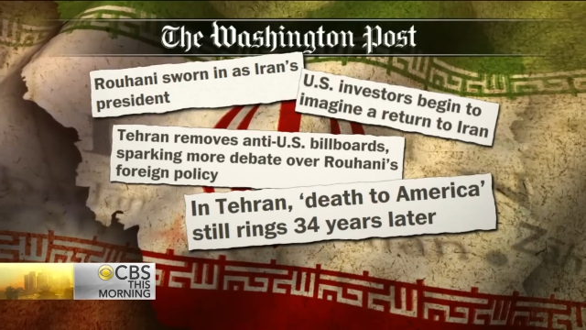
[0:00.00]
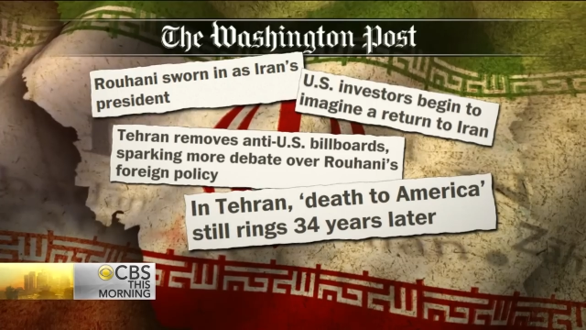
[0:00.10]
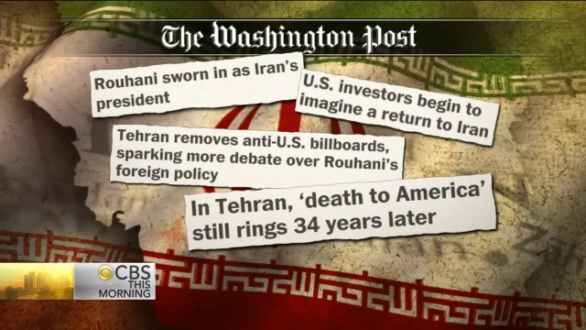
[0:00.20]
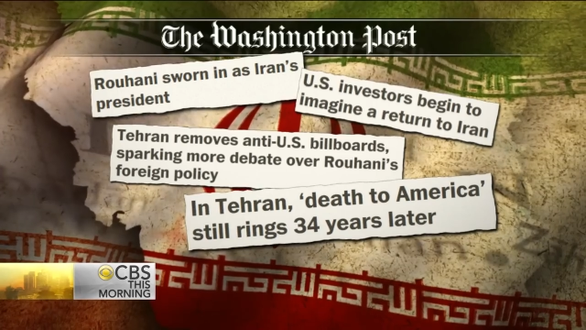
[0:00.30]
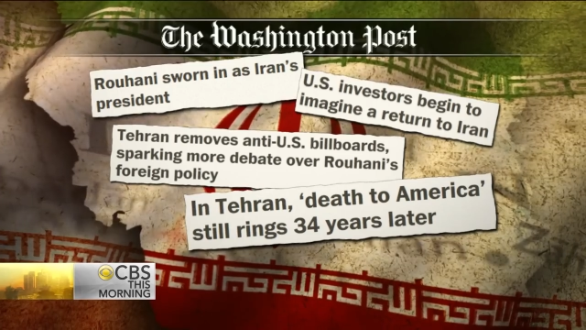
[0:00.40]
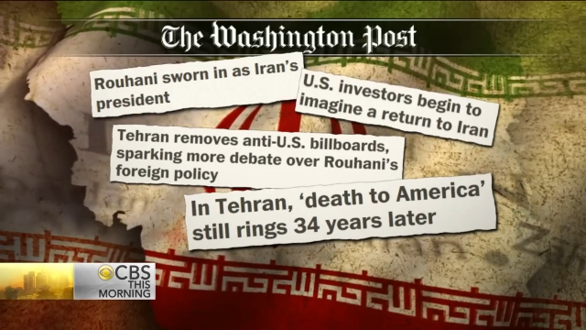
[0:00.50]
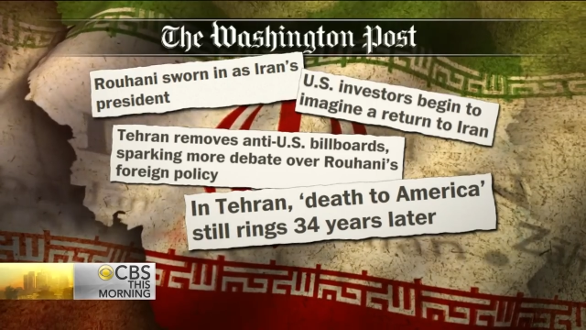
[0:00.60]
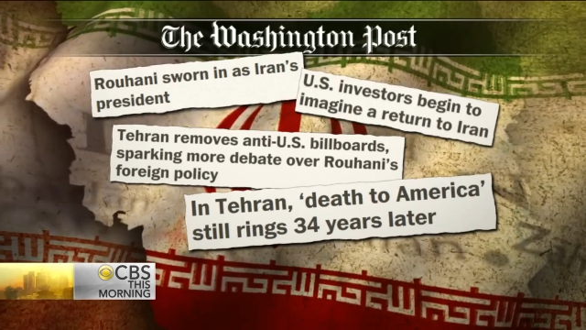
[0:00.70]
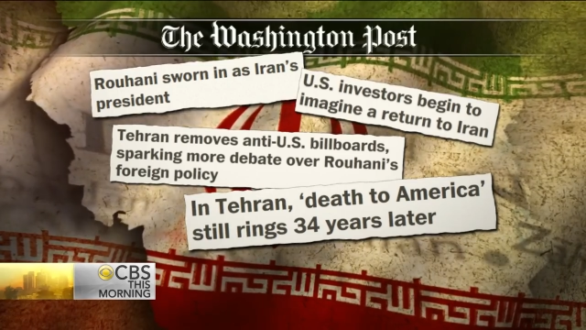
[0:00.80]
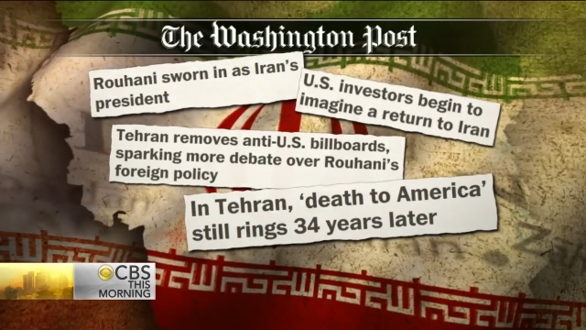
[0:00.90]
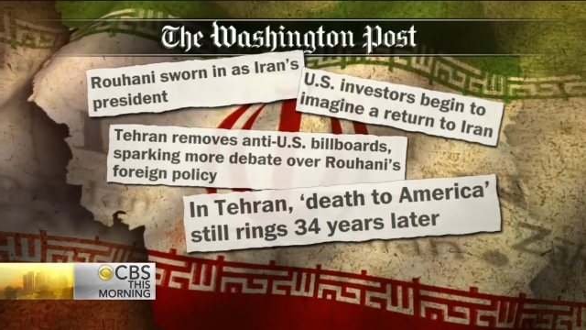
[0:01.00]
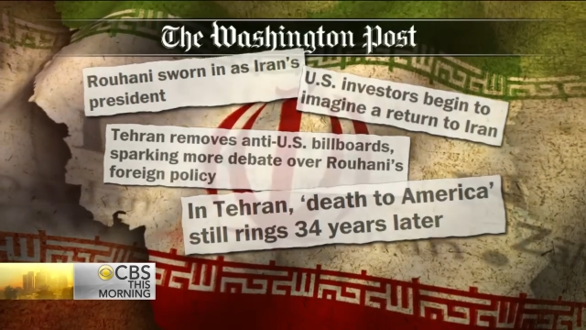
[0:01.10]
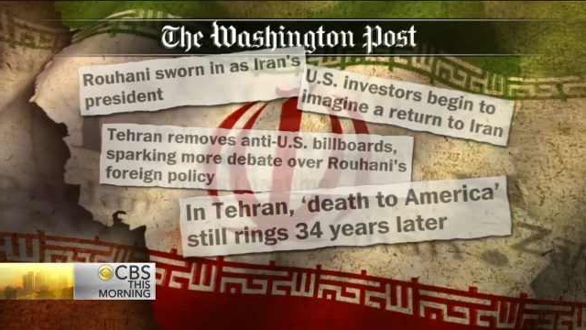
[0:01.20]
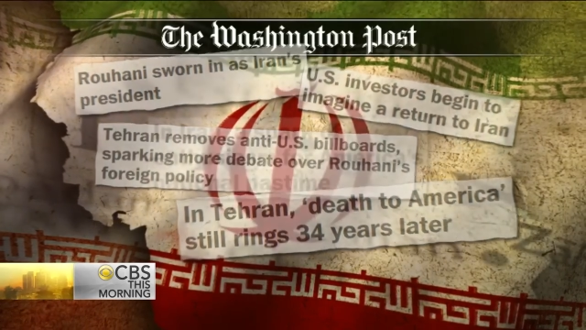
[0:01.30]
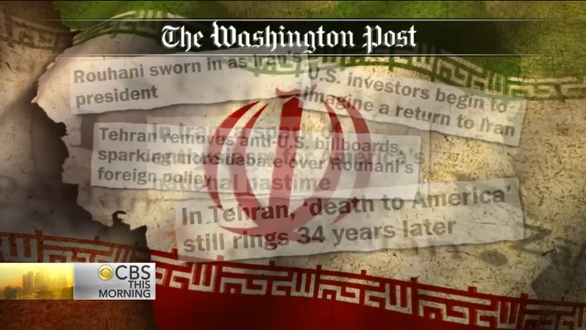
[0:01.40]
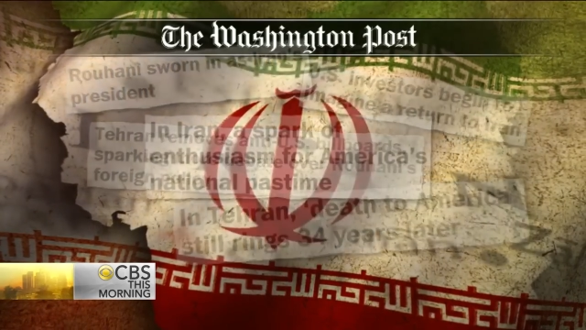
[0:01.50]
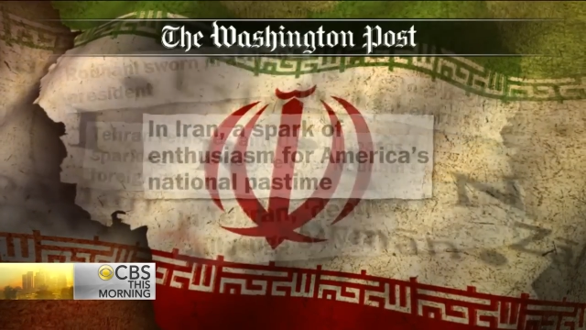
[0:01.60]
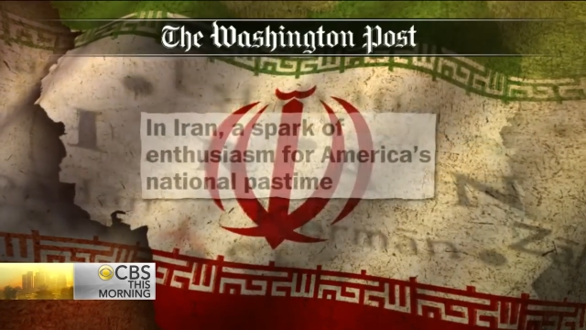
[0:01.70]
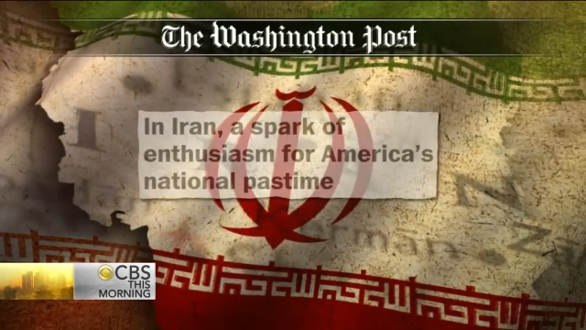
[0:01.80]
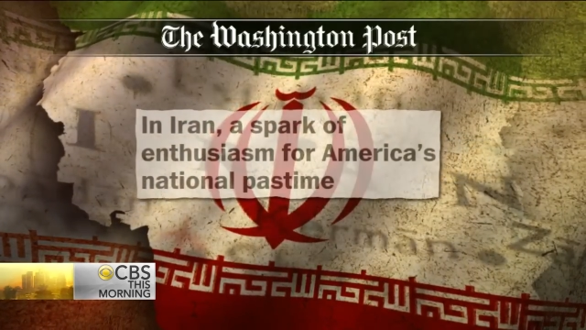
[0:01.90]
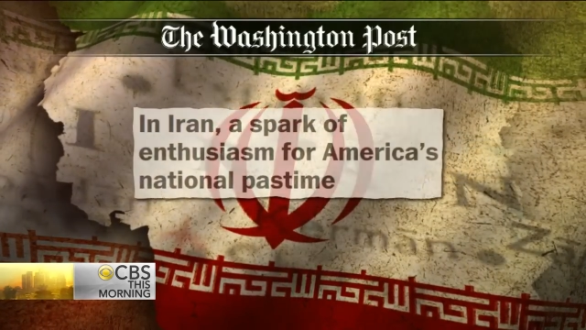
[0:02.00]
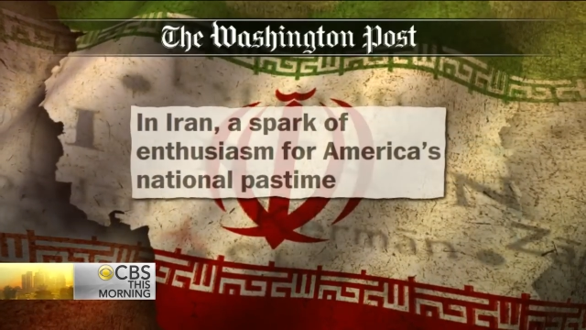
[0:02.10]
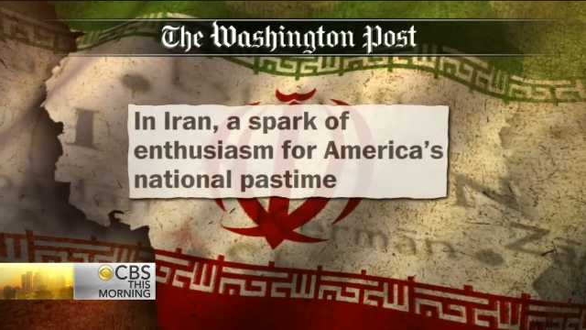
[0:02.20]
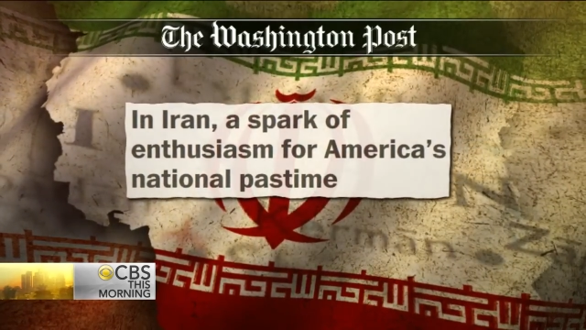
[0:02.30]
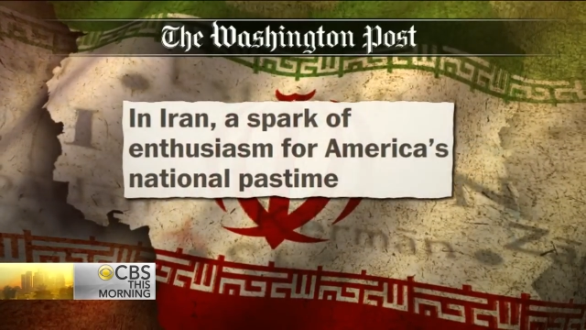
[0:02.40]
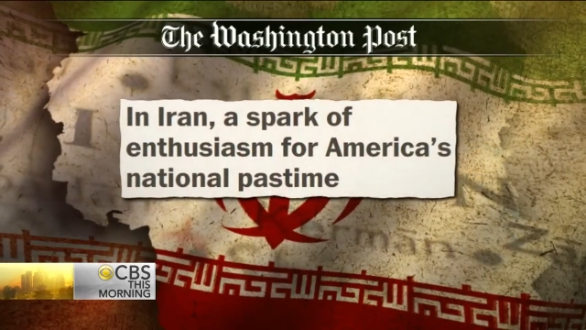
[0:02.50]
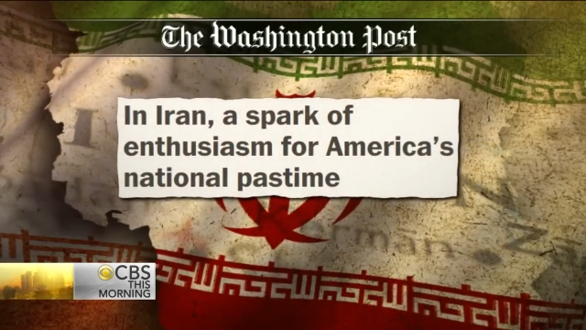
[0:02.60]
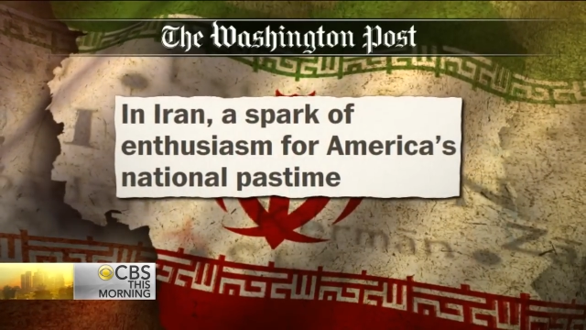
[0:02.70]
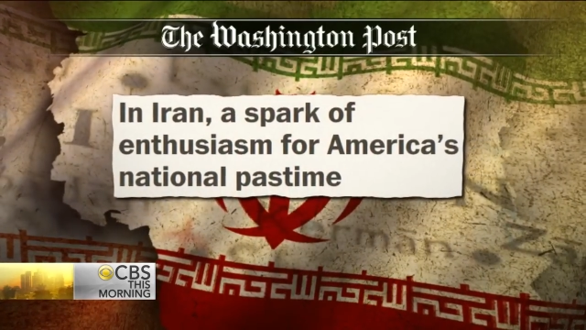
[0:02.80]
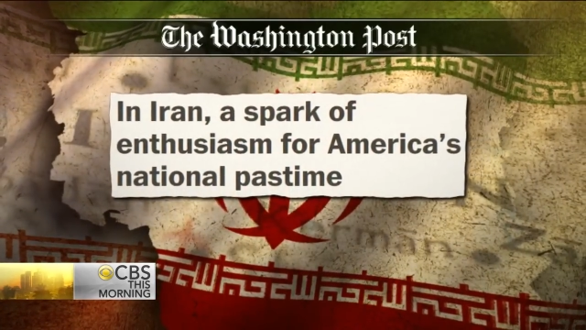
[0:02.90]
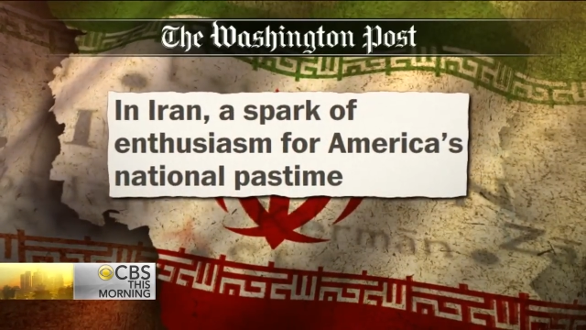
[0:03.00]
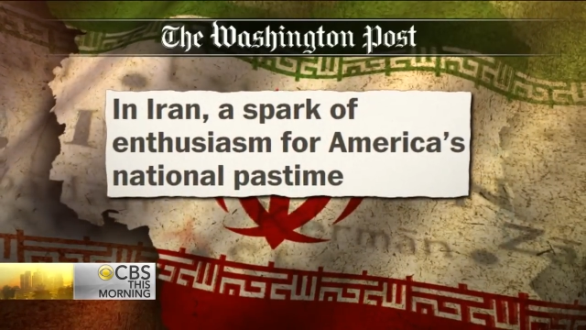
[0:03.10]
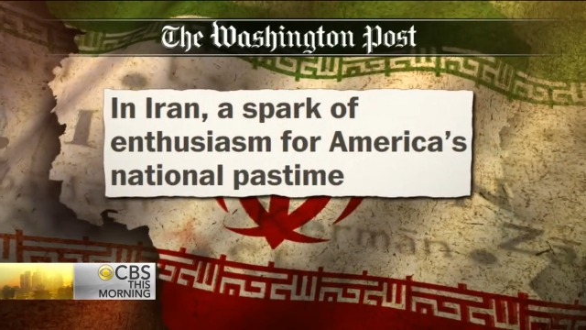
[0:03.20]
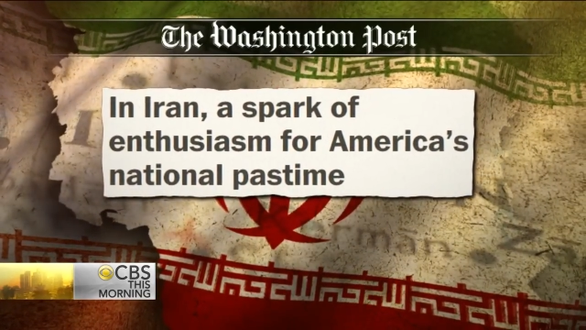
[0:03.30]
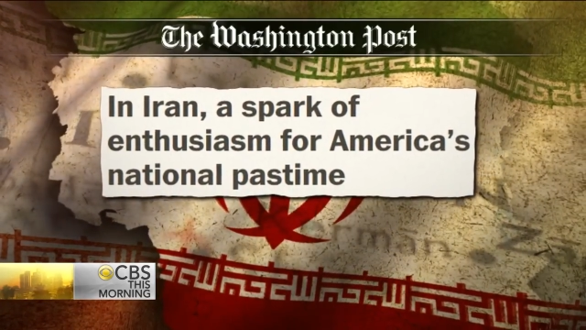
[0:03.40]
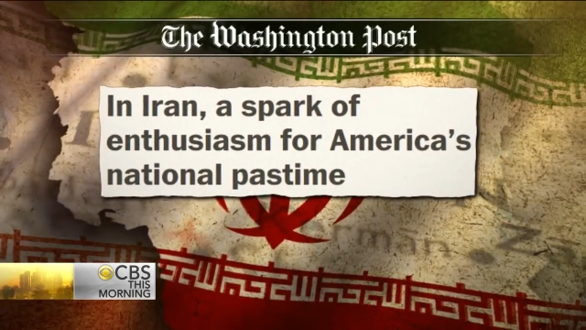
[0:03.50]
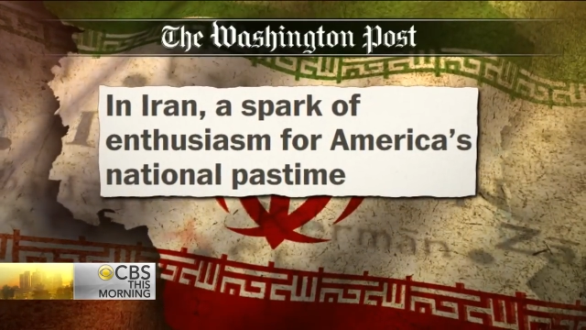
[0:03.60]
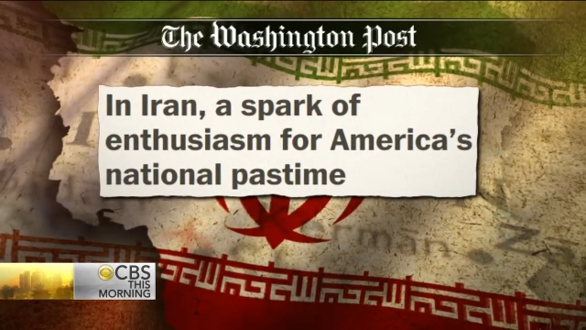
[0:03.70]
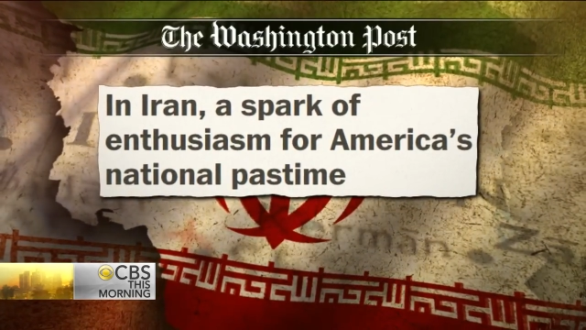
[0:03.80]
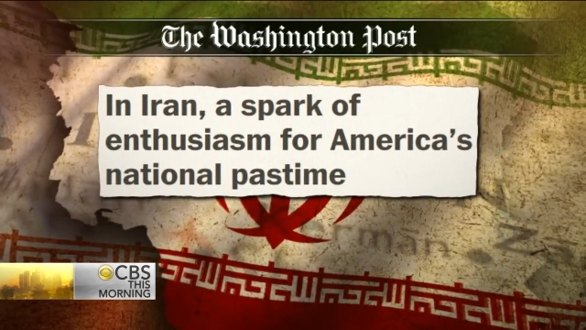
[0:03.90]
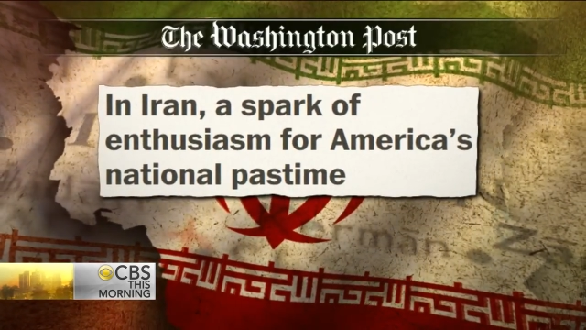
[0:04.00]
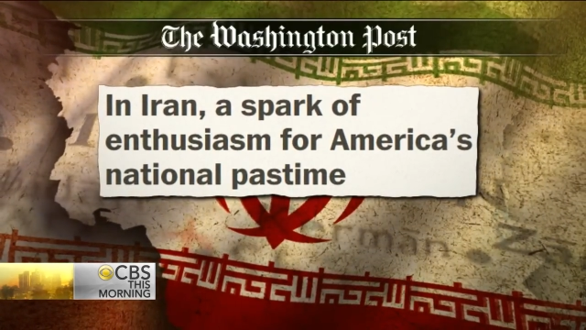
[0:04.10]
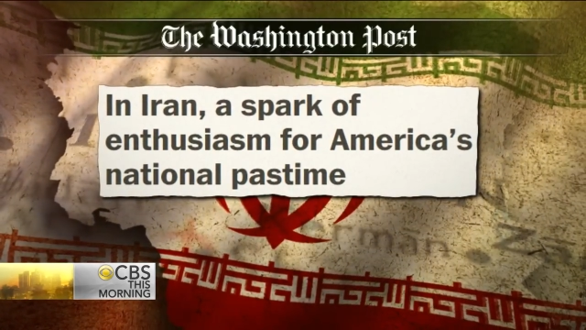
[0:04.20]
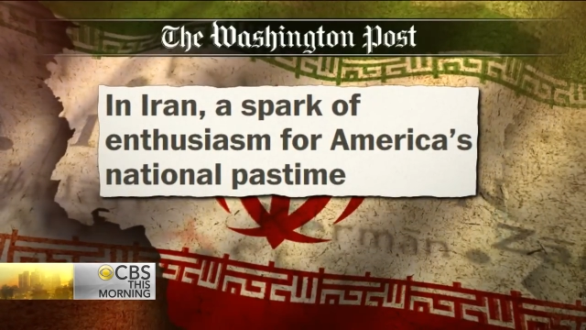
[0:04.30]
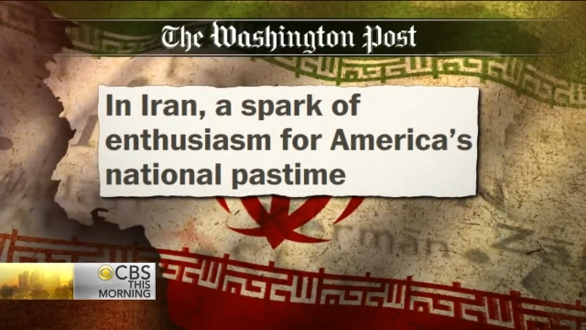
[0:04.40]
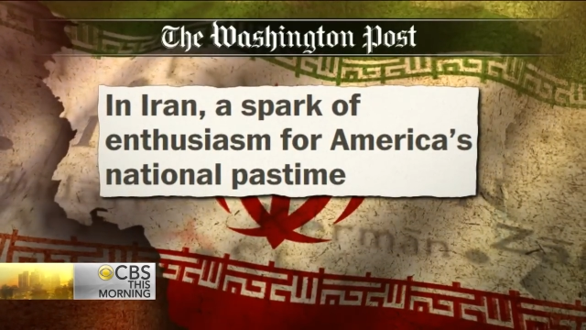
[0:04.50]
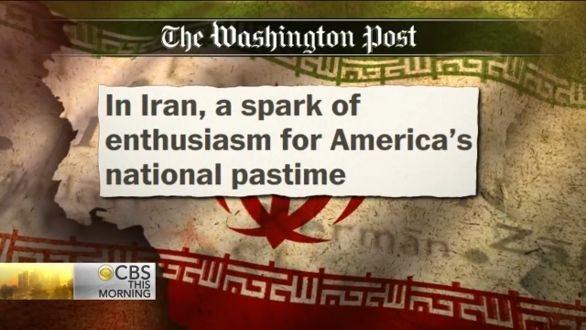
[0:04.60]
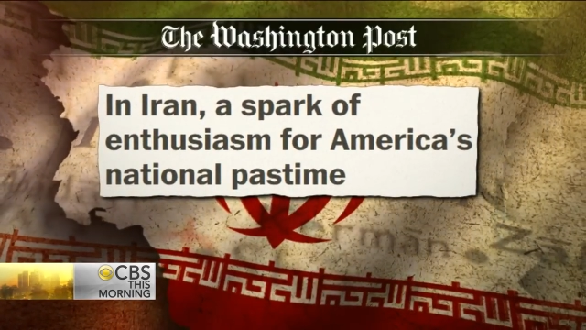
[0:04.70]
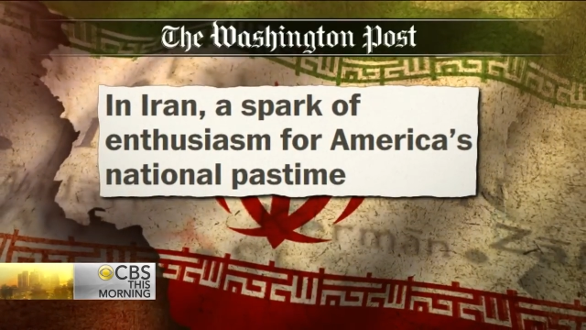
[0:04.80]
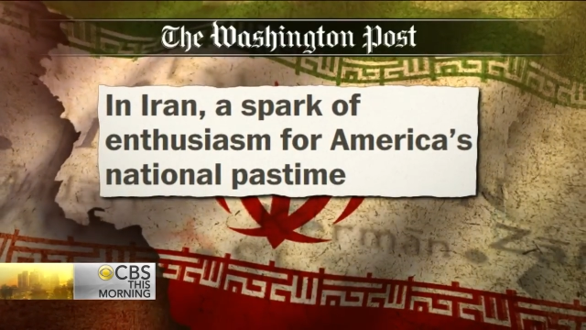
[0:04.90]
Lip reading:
[unreadable: no face in view]